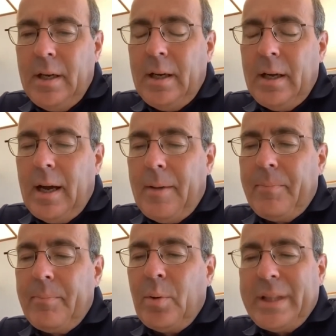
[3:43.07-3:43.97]

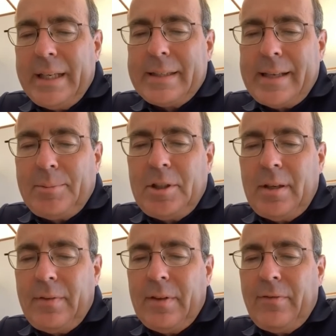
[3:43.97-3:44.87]
Um, but with the
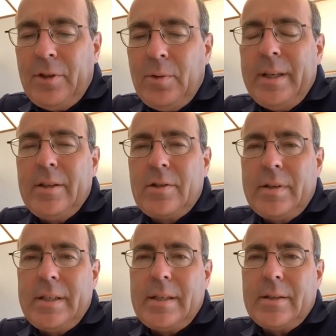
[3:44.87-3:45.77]
exception of the few
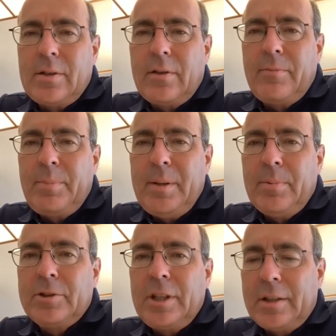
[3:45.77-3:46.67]
industries that serve
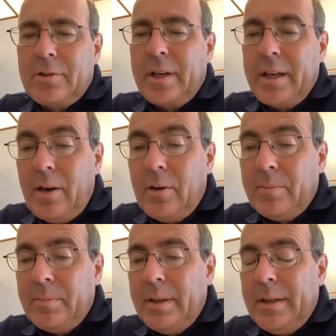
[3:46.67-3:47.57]
people sheltering at
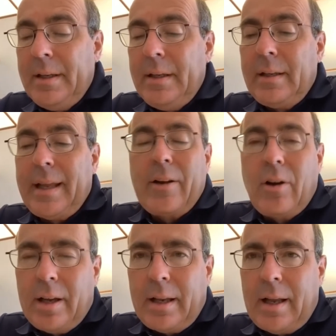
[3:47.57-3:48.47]
home, like
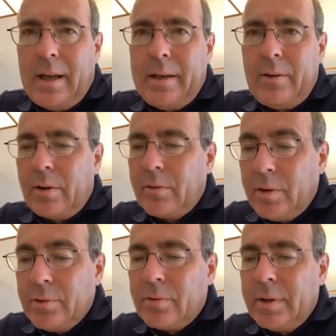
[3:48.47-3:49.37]
online or
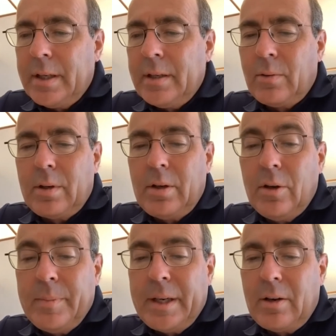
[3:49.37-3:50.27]
grocery or
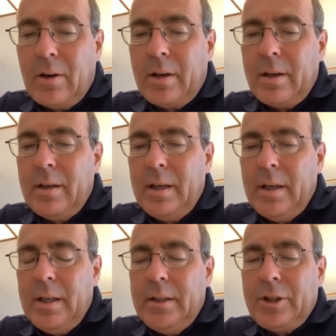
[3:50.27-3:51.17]
home and garden,
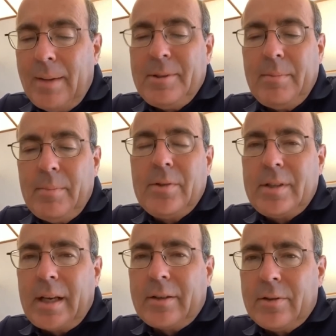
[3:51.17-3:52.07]
jobs in most
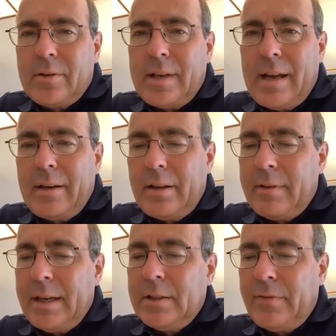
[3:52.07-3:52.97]
sectors are down in the
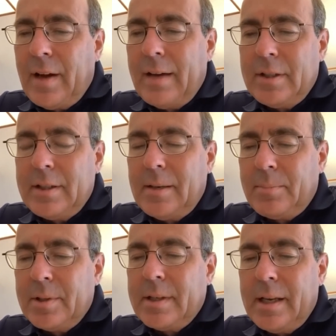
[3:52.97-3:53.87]
range of five to ten
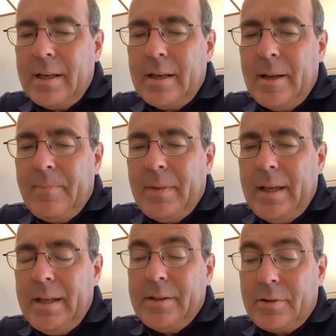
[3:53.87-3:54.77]
percent.
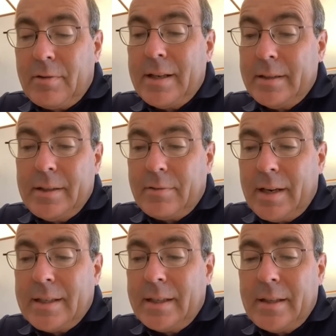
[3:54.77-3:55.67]
And
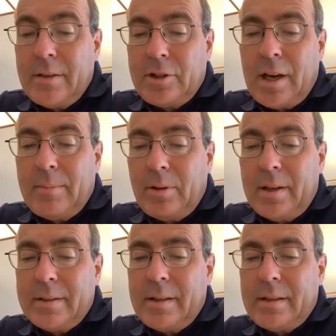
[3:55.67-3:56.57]
distressingly, those job
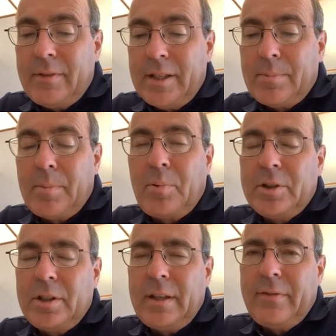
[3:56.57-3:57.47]
losses have
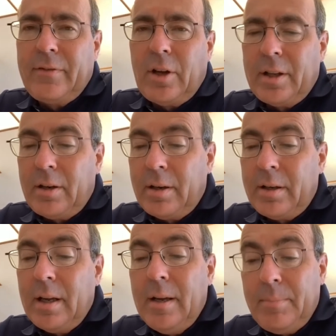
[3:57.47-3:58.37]
disproportionately fallen
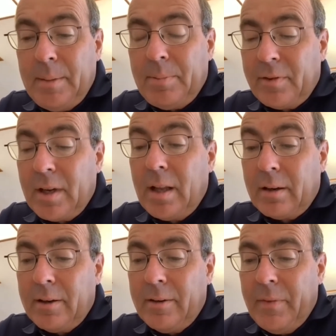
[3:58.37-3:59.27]
on people of
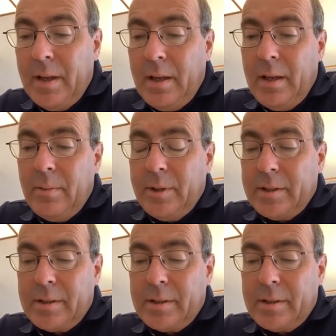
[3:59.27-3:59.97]
color, which is a